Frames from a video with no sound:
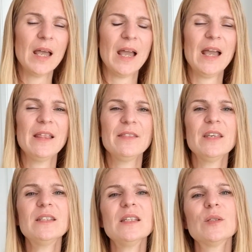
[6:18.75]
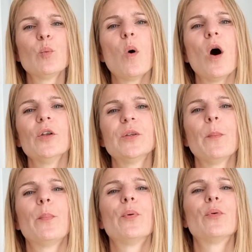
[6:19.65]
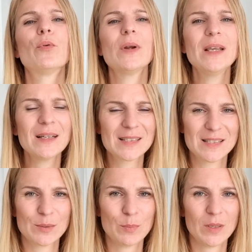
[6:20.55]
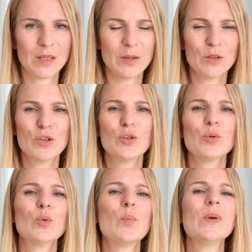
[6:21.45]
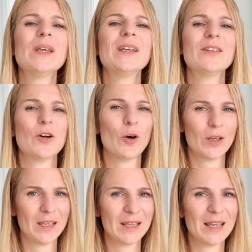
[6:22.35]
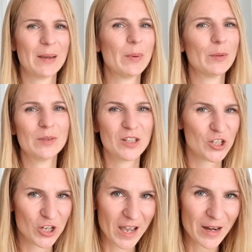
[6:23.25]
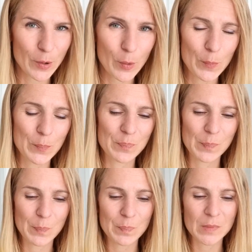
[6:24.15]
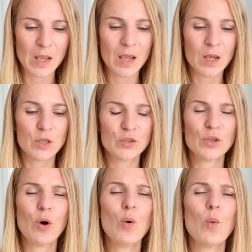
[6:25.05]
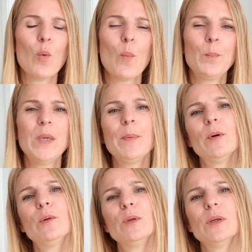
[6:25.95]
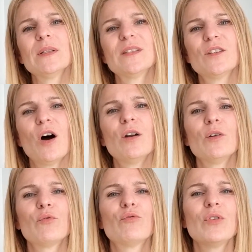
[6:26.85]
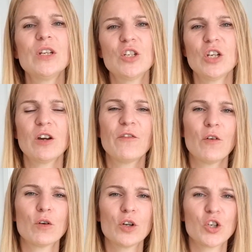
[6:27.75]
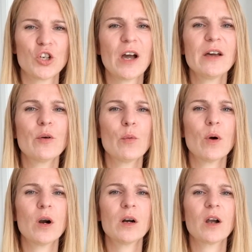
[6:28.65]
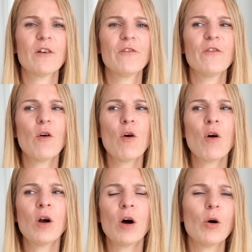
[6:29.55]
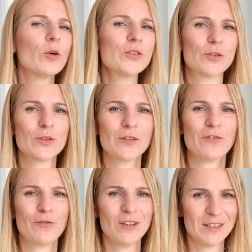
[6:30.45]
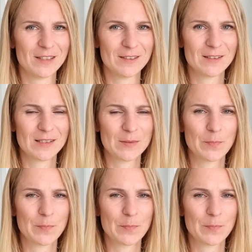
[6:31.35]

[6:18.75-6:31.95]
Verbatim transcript: And this is what brings me to be talking about the shadow. So, people start reaching for shadow work for all sorts of reasons.